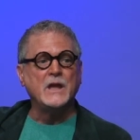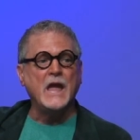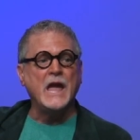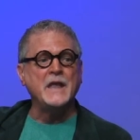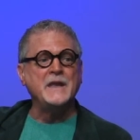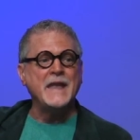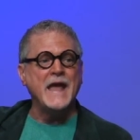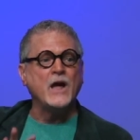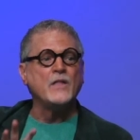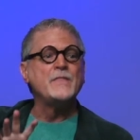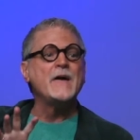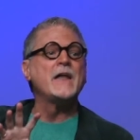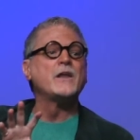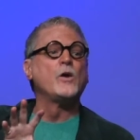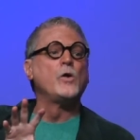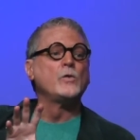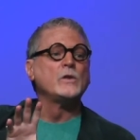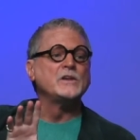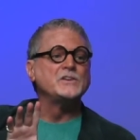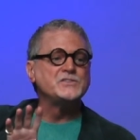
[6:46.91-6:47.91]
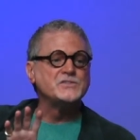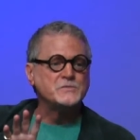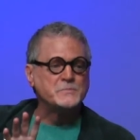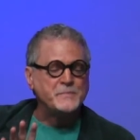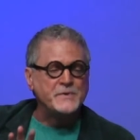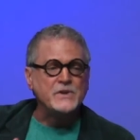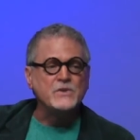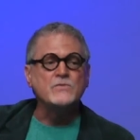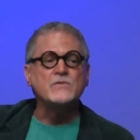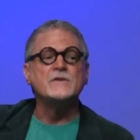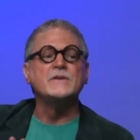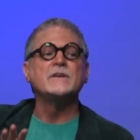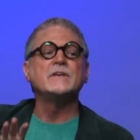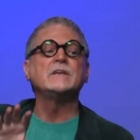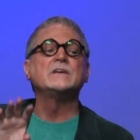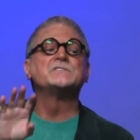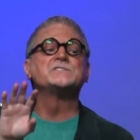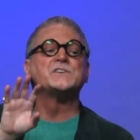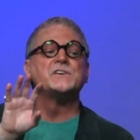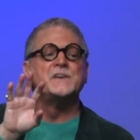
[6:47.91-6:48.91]
And now that Holy Spirit
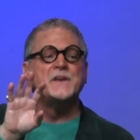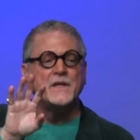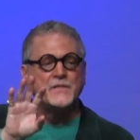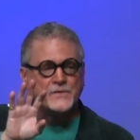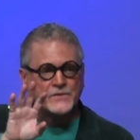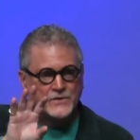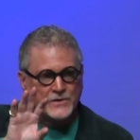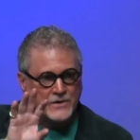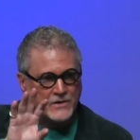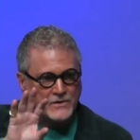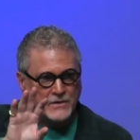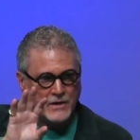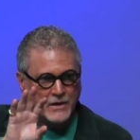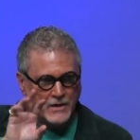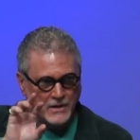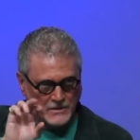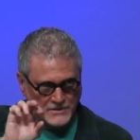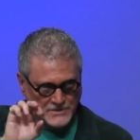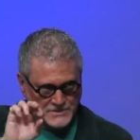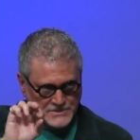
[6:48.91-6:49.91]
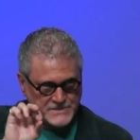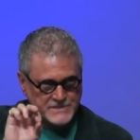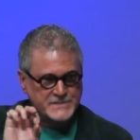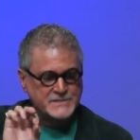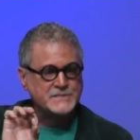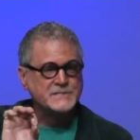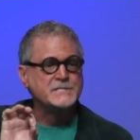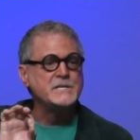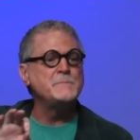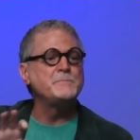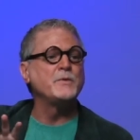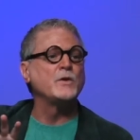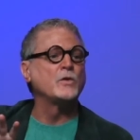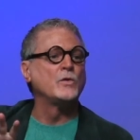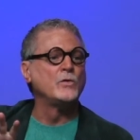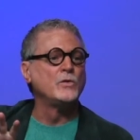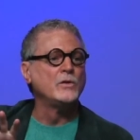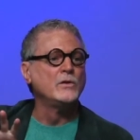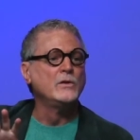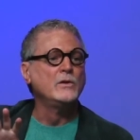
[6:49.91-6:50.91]
is another
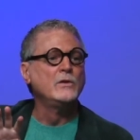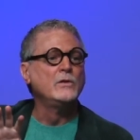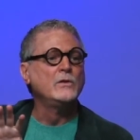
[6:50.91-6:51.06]
typical,